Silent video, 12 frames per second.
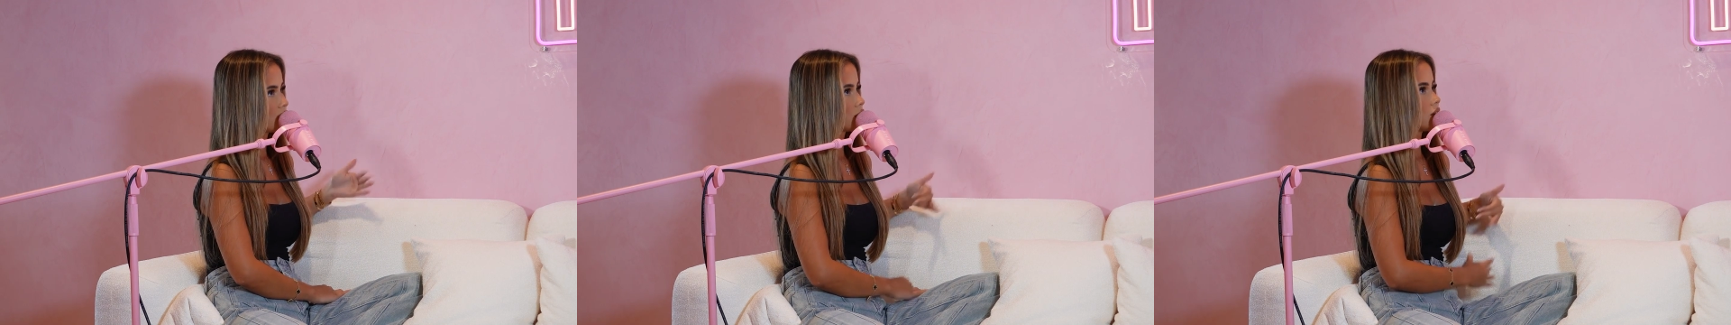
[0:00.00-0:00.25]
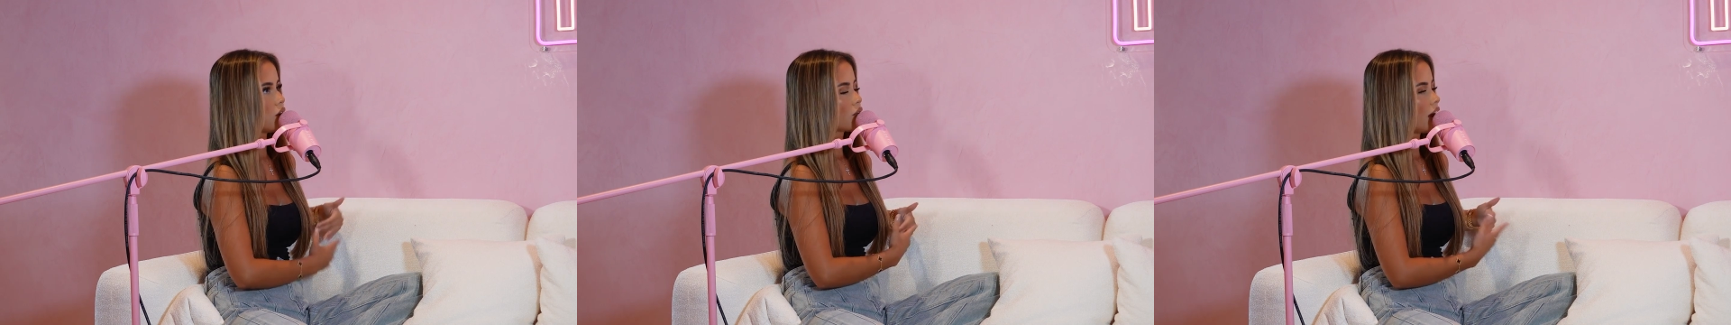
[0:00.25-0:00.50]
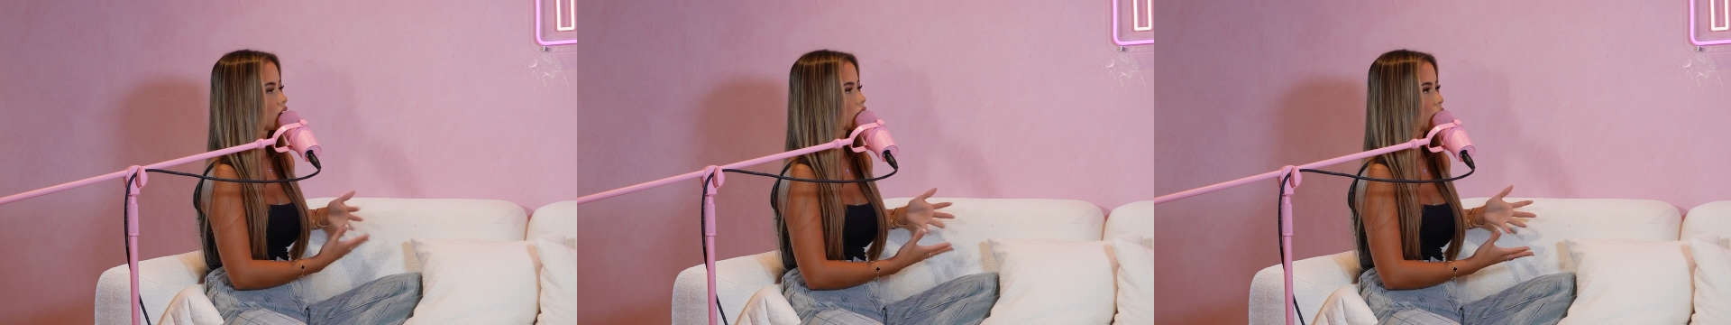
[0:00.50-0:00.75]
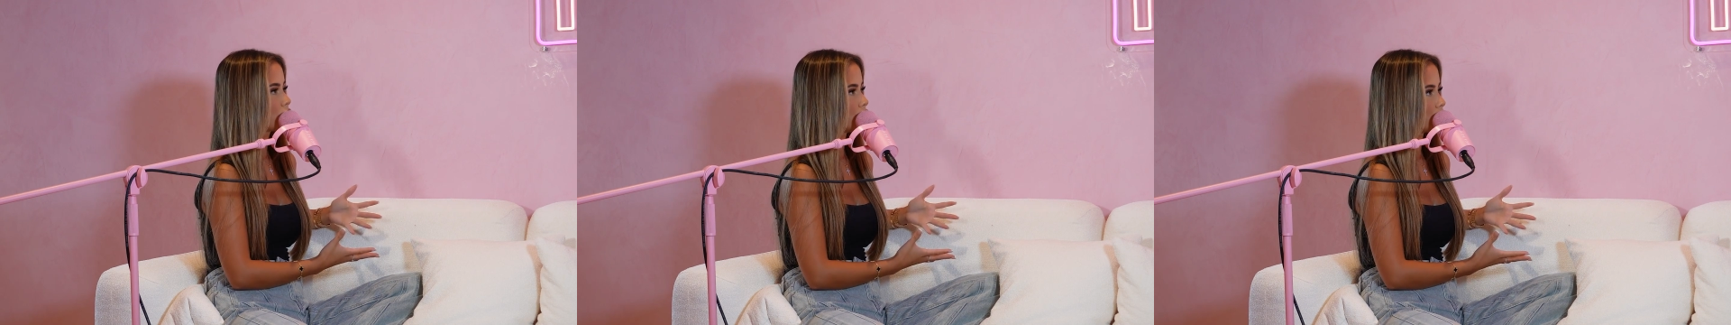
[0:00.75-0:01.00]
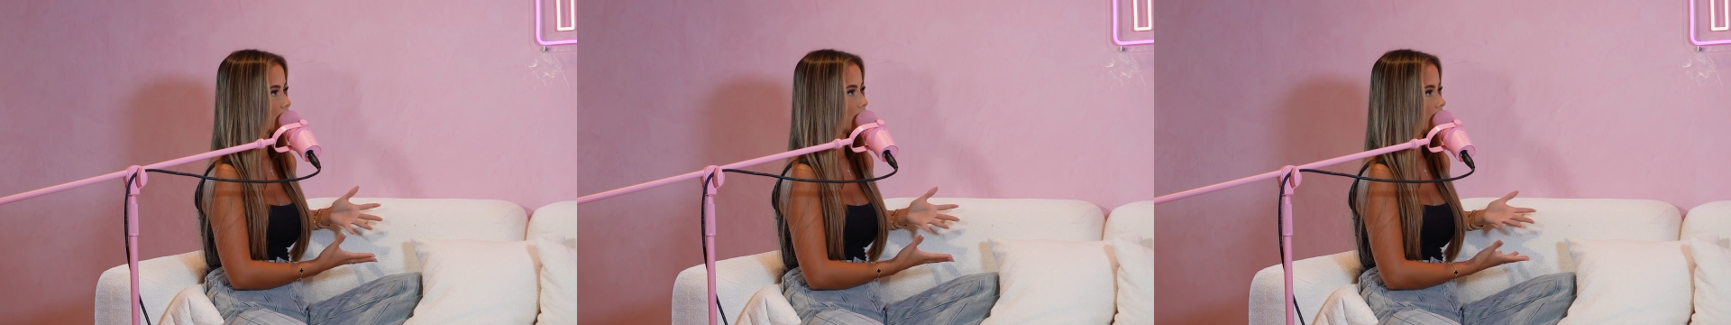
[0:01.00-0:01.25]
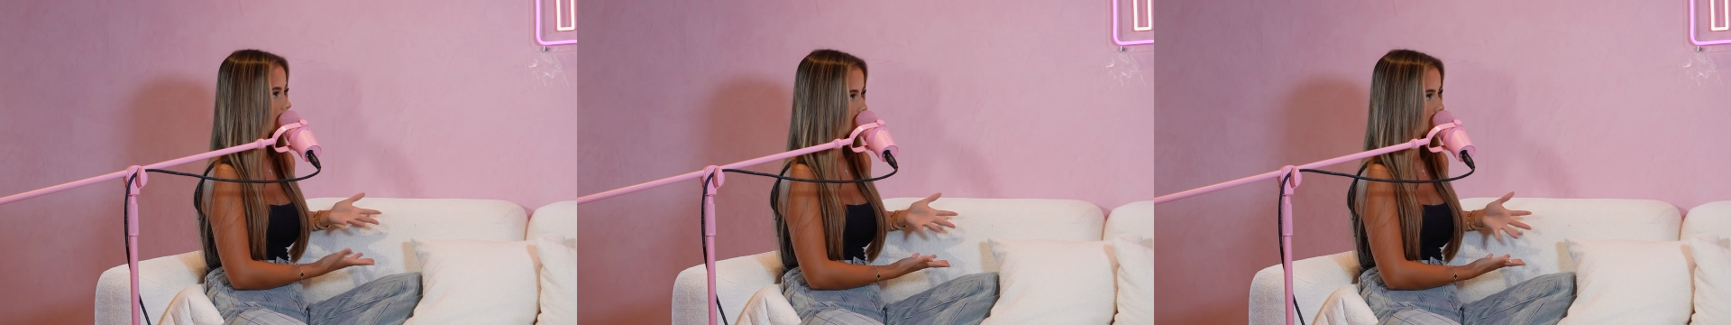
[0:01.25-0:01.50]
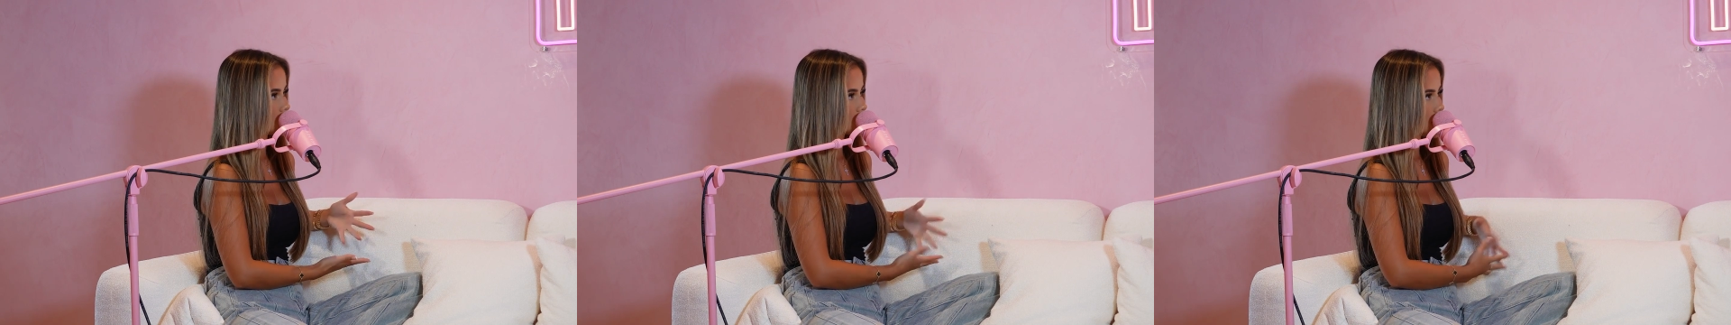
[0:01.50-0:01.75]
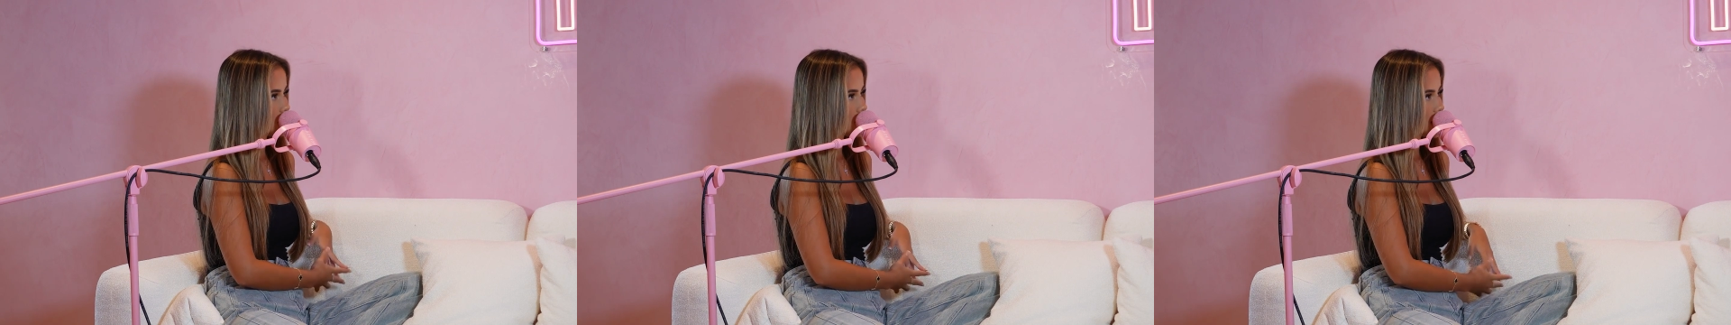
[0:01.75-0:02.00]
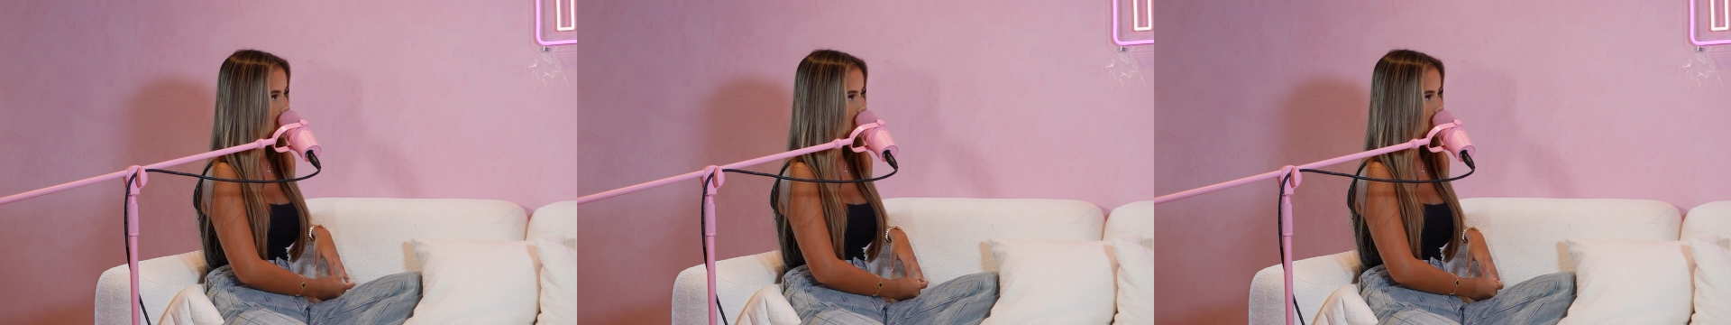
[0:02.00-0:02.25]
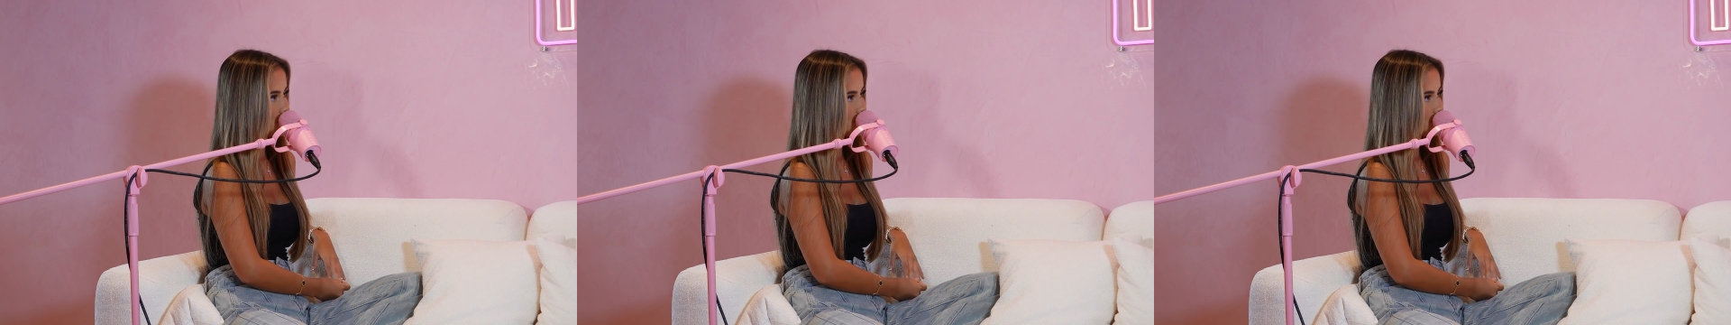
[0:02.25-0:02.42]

I'll catch up with you when I see you type thing.